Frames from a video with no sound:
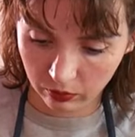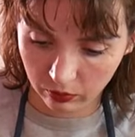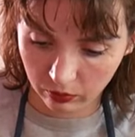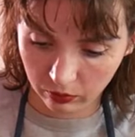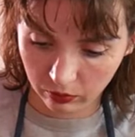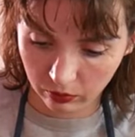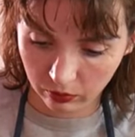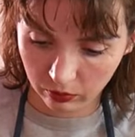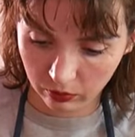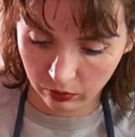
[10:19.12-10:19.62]

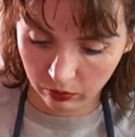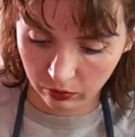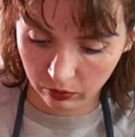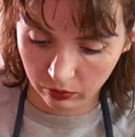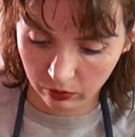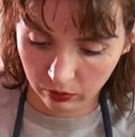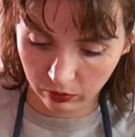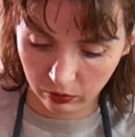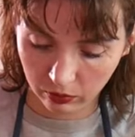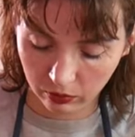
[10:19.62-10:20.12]

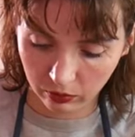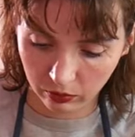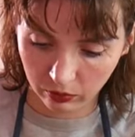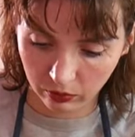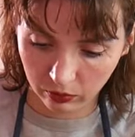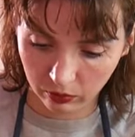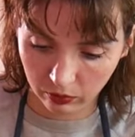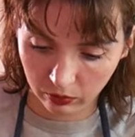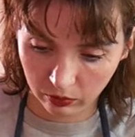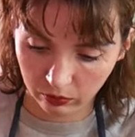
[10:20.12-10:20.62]

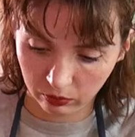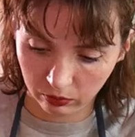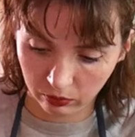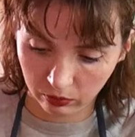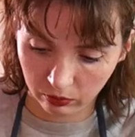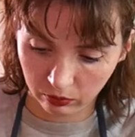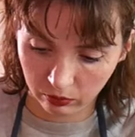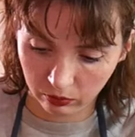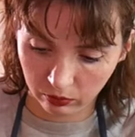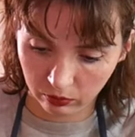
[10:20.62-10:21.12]

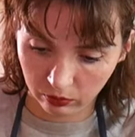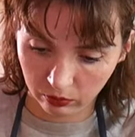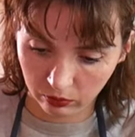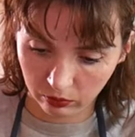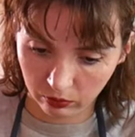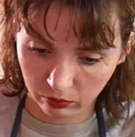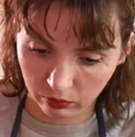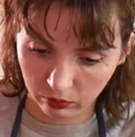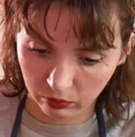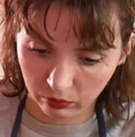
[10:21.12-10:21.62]

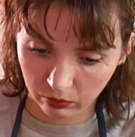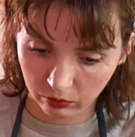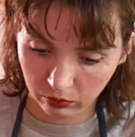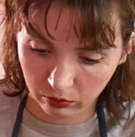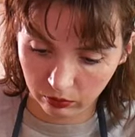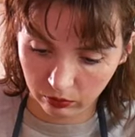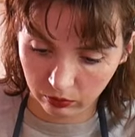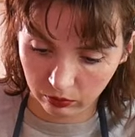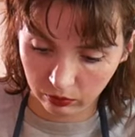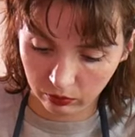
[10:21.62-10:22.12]

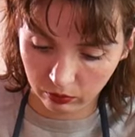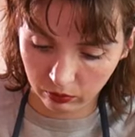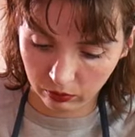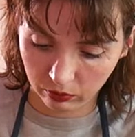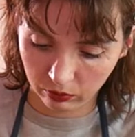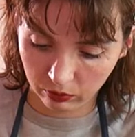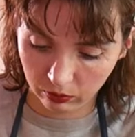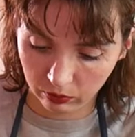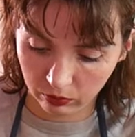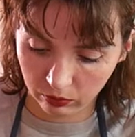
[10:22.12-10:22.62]

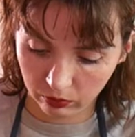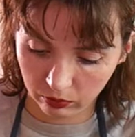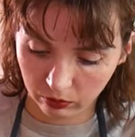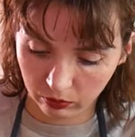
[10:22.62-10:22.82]
[no speech]